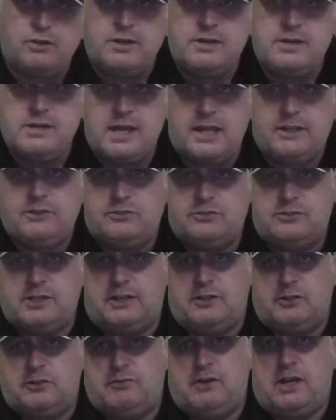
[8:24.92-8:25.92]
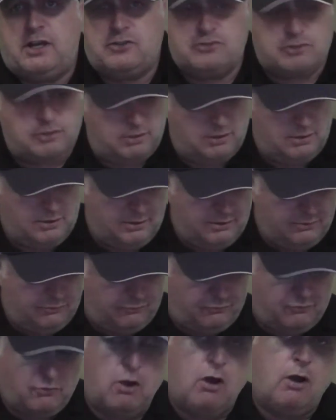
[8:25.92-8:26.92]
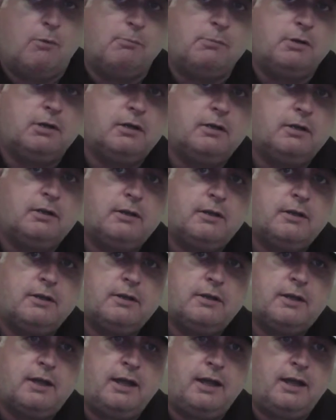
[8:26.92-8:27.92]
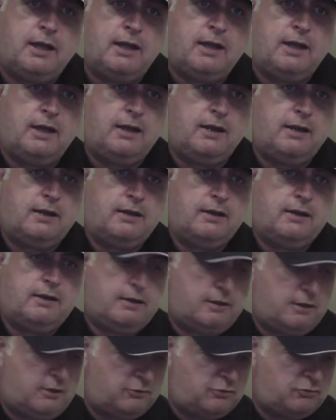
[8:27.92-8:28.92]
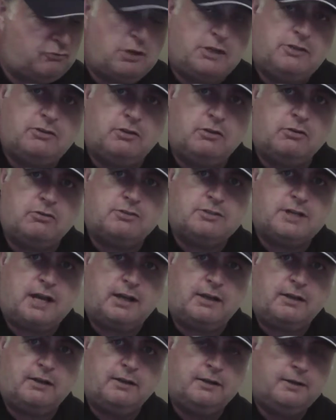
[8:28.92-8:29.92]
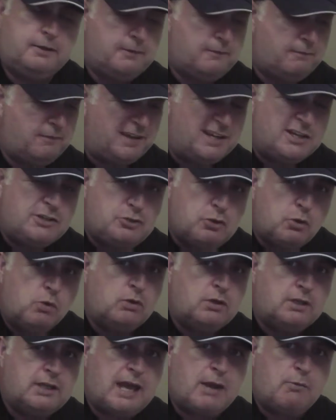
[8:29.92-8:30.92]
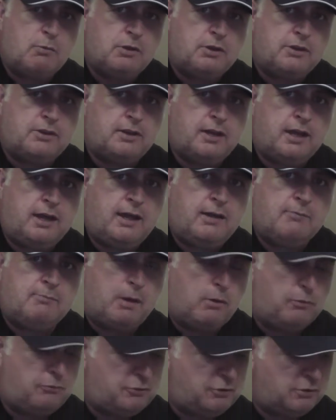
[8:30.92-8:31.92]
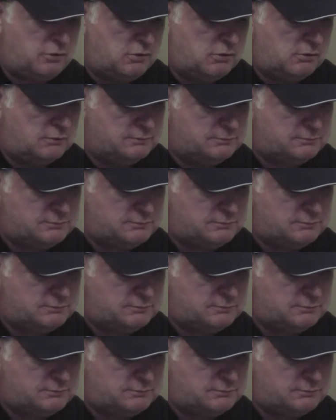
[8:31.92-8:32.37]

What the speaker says: a nice satisfaction from a straight to lung tank that you don't get with mouth to lung.